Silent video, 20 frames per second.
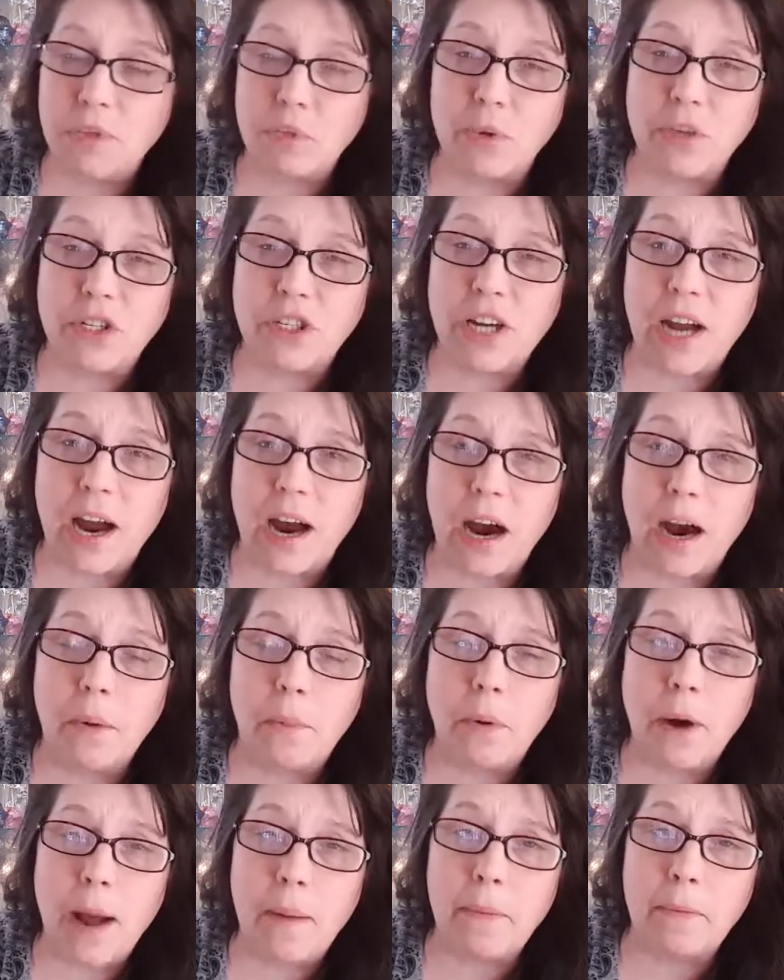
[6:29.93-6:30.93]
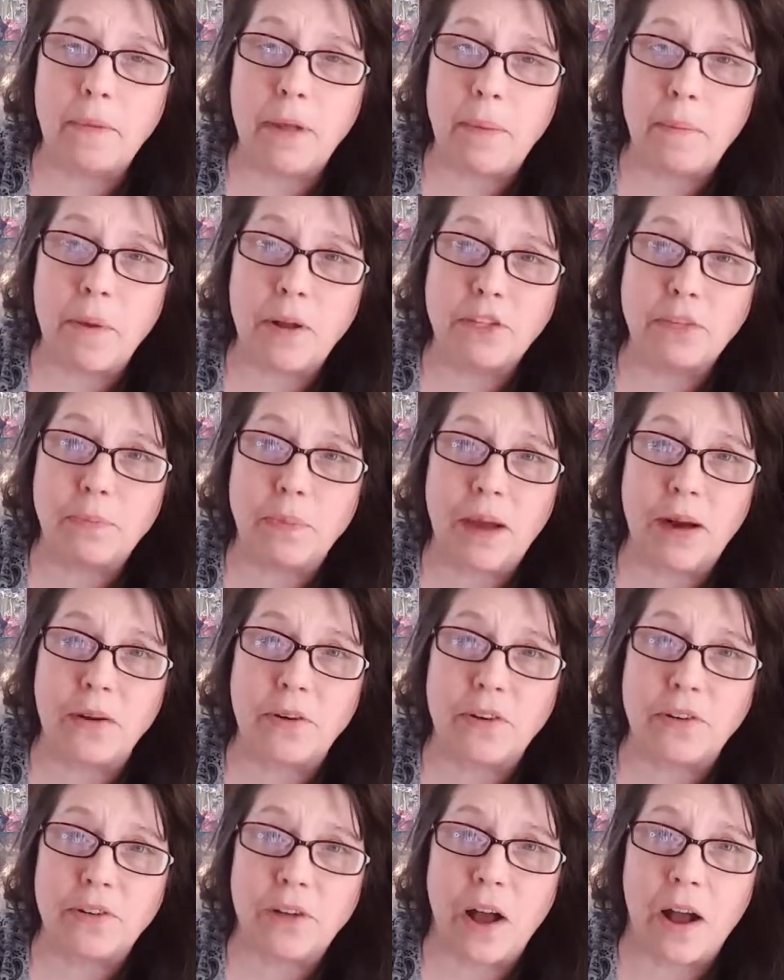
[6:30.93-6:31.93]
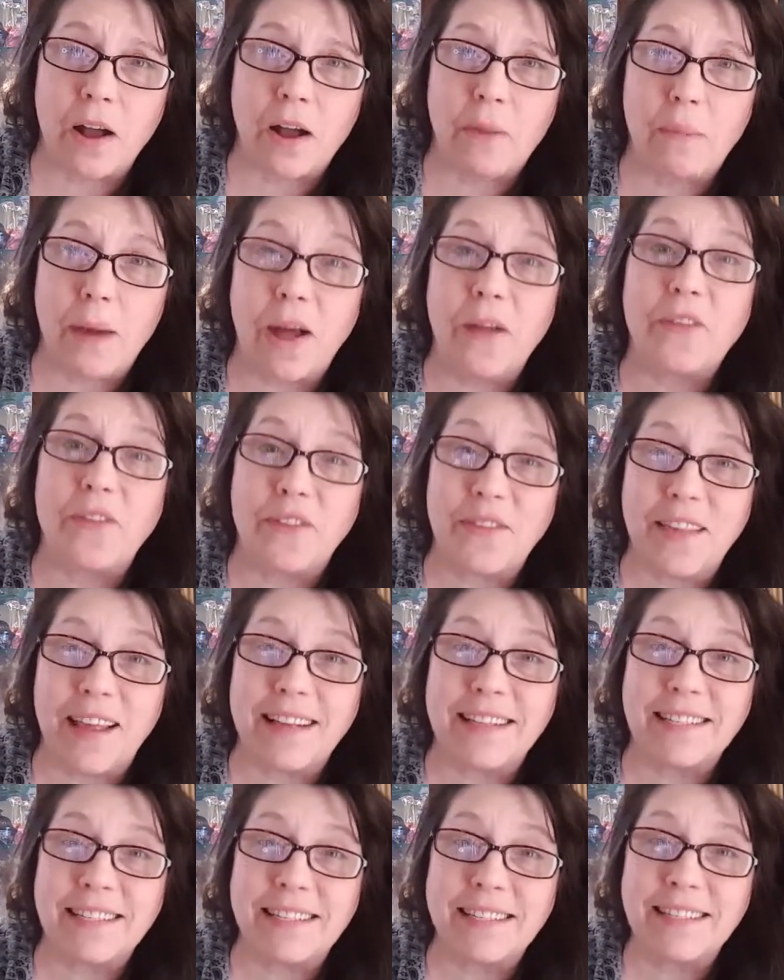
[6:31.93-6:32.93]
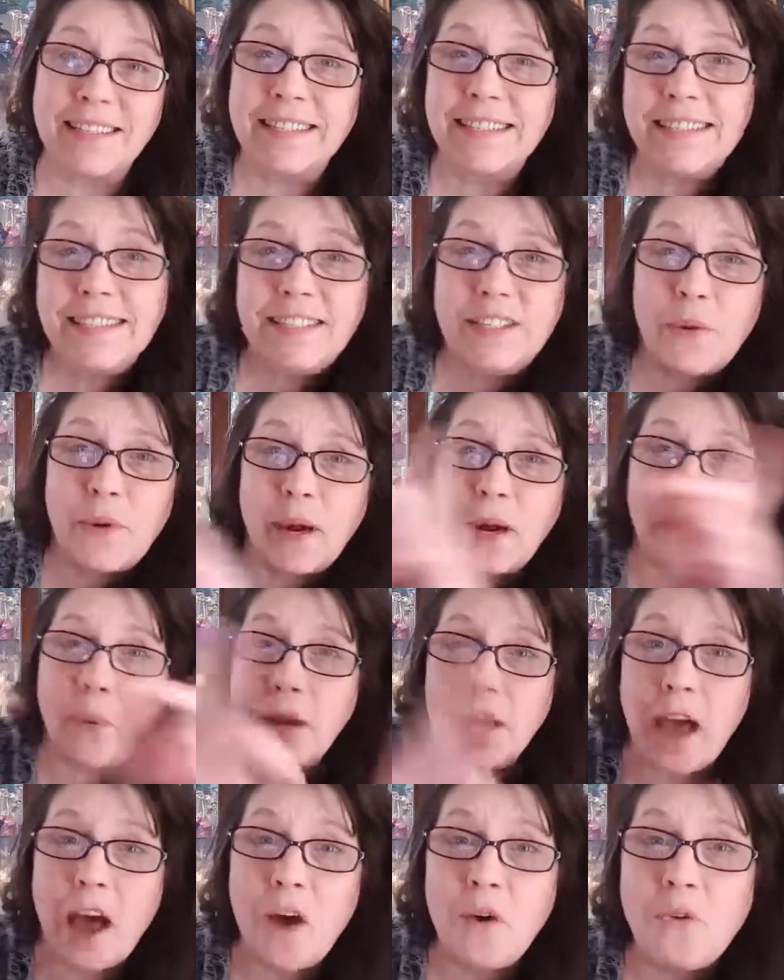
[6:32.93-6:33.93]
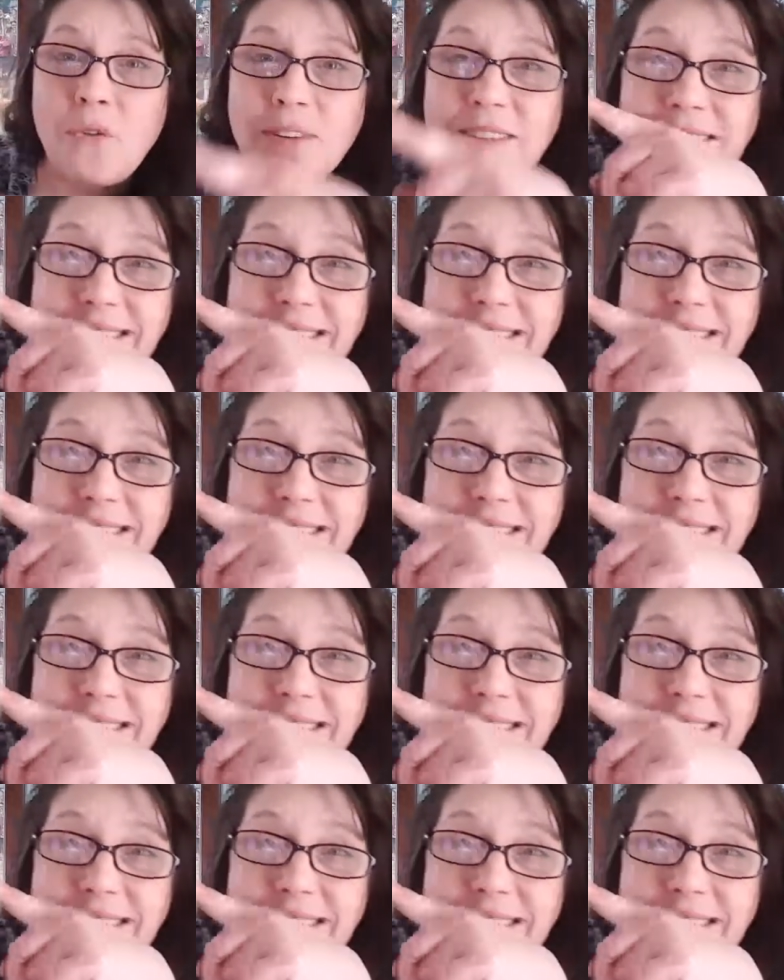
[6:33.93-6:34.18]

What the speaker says: which are probably much better to talk about than this. So here we go.